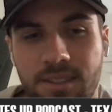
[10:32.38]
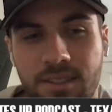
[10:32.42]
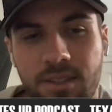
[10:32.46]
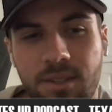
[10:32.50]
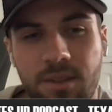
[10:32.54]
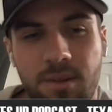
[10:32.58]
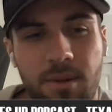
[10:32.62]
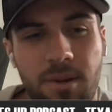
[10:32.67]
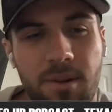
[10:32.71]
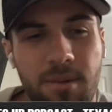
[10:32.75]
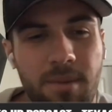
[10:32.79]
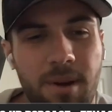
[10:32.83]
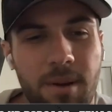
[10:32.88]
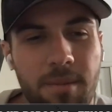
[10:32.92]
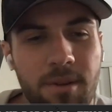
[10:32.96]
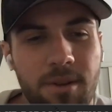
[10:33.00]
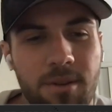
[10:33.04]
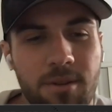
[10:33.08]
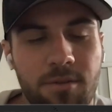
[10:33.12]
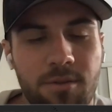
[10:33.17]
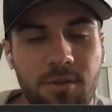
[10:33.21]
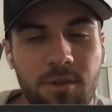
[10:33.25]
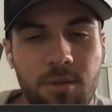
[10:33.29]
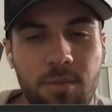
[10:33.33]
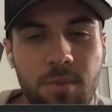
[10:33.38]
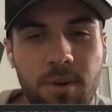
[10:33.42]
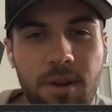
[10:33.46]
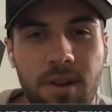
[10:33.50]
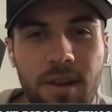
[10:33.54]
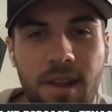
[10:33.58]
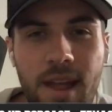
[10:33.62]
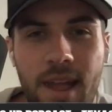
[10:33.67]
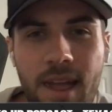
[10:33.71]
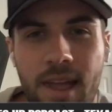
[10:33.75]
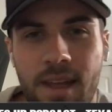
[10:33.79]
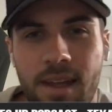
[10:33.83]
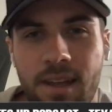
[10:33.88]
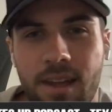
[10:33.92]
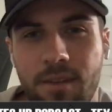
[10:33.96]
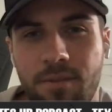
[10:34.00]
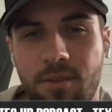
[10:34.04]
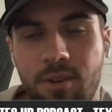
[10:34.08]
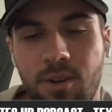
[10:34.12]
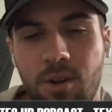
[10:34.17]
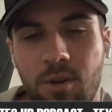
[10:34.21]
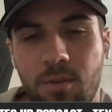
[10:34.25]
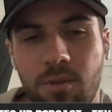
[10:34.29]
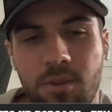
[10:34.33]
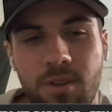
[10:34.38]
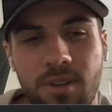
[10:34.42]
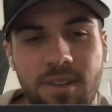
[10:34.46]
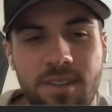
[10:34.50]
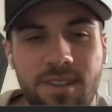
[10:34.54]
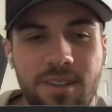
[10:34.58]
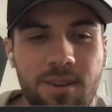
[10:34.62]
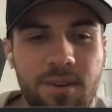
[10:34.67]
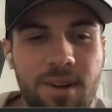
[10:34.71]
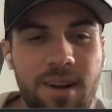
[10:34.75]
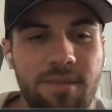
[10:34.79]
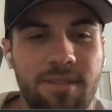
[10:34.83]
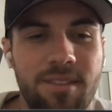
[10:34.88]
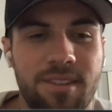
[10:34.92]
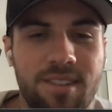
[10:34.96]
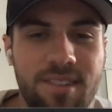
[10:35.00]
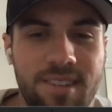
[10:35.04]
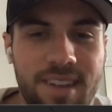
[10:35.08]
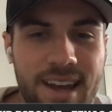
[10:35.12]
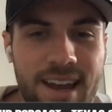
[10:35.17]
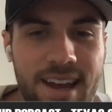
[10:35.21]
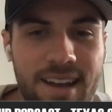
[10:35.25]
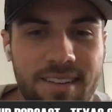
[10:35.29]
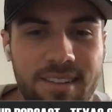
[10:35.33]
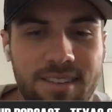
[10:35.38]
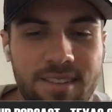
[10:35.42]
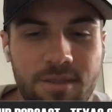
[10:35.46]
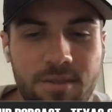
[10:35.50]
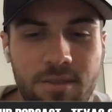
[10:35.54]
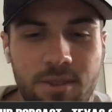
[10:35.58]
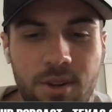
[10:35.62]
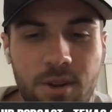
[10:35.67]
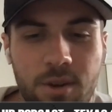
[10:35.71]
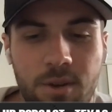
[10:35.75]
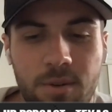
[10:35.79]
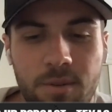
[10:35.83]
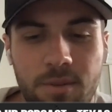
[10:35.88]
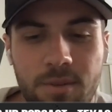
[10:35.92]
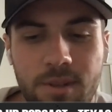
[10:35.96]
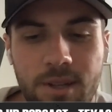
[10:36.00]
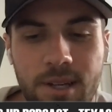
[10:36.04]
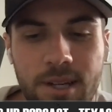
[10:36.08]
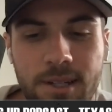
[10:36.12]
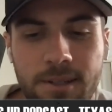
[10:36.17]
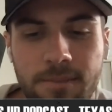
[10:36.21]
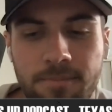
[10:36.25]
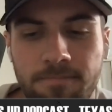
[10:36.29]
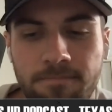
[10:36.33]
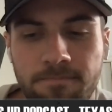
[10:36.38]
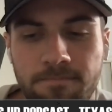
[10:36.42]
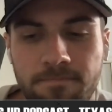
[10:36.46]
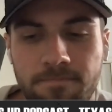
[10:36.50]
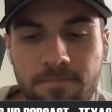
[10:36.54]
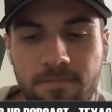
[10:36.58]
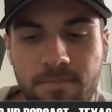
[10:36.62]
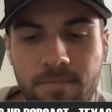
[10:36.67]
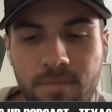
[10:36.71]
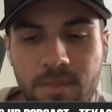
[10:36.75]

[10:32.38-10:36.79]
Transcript: you know, it might be good for you, but if you don't really, you know, have the stats, if you don't, um,